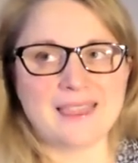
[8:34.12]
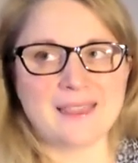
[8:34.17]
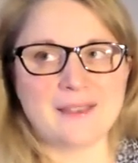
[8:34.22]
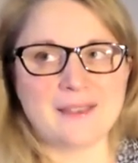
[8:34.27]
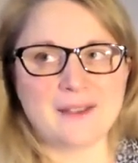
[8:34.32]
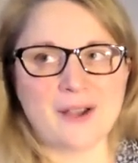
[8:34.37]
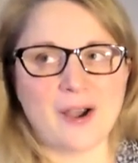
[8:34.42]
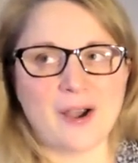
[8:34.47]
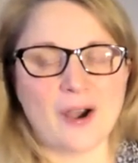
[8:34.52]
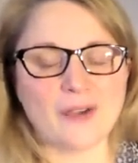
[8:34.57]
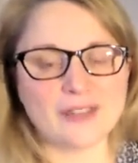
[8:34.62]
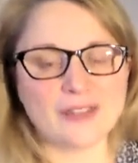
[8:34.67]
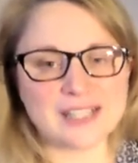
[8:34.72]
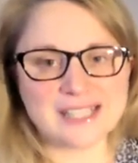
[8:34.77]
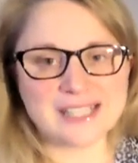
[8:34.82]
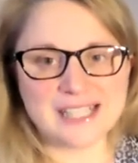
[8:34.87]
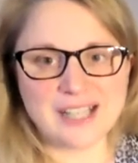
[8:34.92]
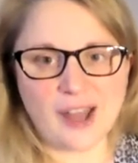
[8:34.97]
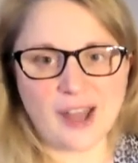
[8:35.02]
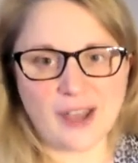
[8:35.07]
Obviously,
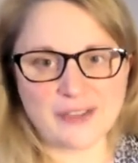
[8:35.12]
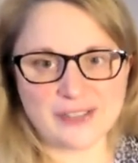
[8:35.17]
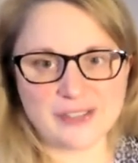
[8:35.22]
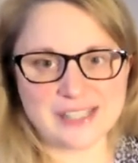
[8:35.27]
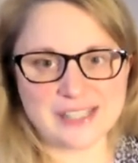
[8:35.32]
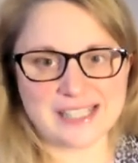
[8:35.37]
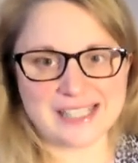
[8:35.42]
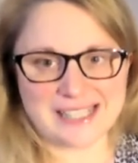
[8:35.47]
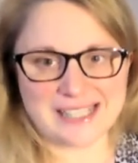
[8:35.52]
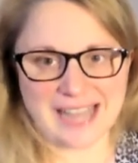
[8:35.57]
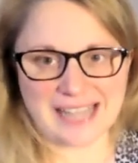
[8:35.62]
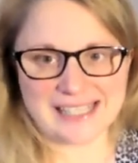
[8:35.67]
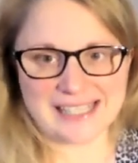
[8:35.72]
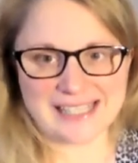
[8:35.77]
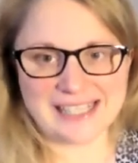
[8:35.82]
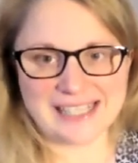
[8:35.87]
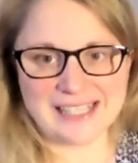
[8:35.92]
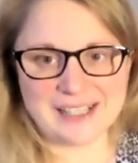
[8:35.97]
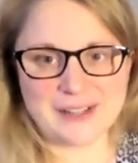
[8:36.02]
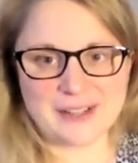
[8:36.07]
life isn't
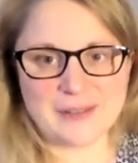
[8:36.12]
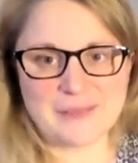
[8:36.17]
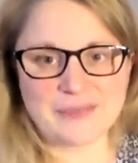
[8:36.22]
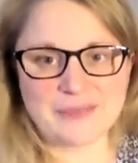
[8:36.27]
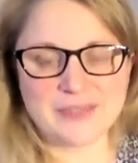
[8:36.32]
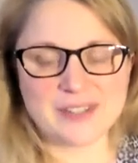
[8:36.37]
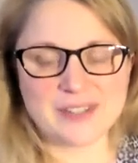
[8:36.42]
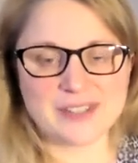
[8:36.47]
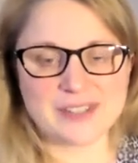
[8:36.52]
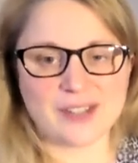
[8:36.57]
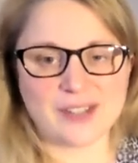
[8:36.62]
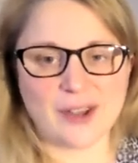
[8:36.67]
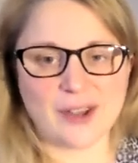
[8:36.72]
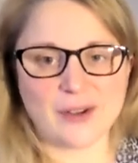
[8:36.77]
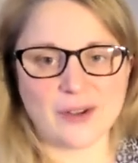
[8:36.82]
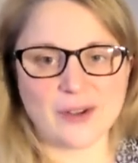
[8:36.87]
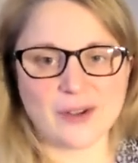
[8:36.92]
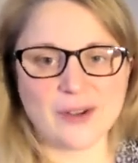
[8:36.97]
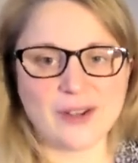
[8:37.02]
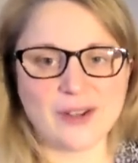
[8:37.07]
static. So
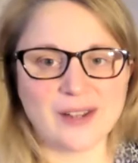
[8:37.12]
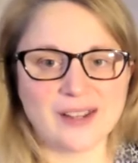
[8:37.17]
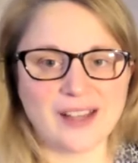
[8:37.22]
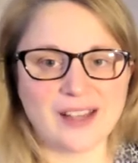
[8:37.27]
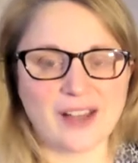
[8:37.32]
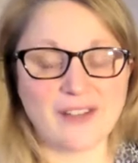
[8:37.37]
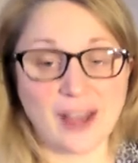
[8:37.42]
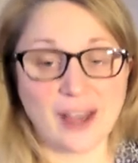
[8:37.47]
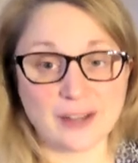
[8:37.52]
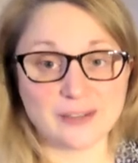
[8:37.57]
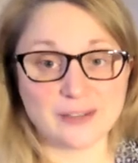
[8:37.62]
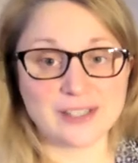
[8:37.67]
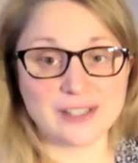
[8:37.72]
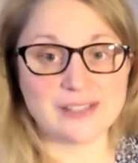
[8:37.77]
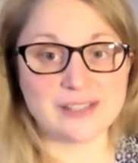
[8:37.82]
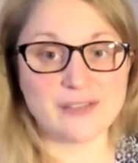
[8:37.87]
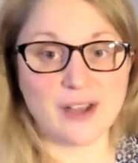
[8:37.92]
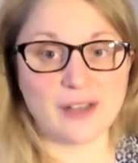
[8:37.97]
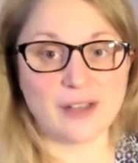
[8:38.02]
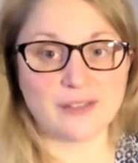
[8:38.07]
I've had Rusty
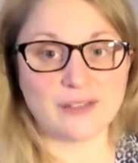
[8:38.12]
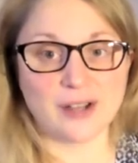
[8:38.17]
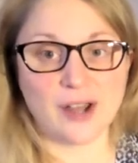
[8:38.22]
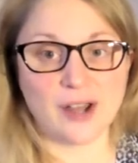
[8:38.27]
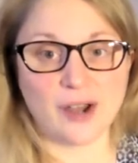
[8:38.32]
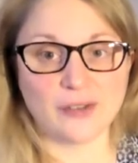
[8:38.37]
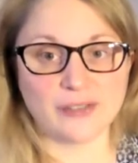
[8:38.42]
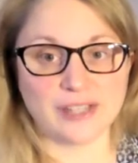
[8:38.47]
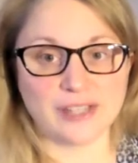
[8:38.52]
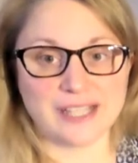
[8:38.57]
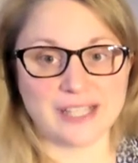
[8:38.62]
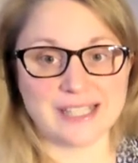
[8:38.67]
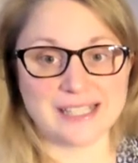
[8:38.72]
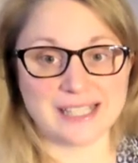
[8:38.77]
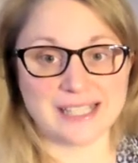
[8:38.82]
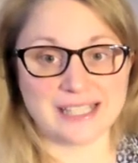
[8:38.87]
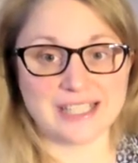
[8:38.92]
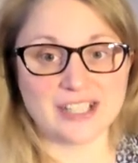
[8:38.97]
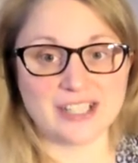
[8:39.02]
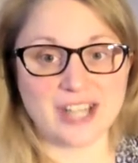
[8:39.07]
5.5 years,
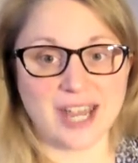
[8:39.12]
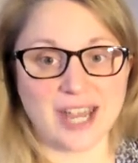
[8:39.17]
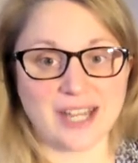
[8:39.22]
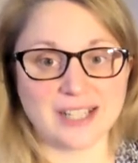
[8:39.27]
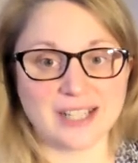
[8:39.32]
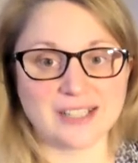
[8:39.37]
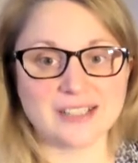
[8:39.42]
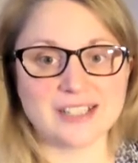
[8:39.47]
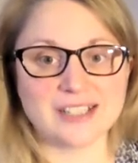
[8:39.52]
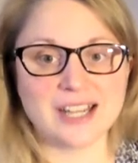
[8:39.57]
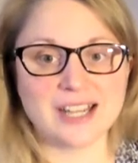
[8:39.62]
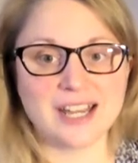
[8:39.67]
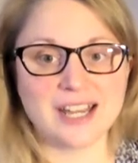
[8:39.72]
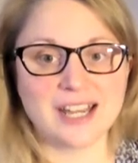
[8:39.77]
things change.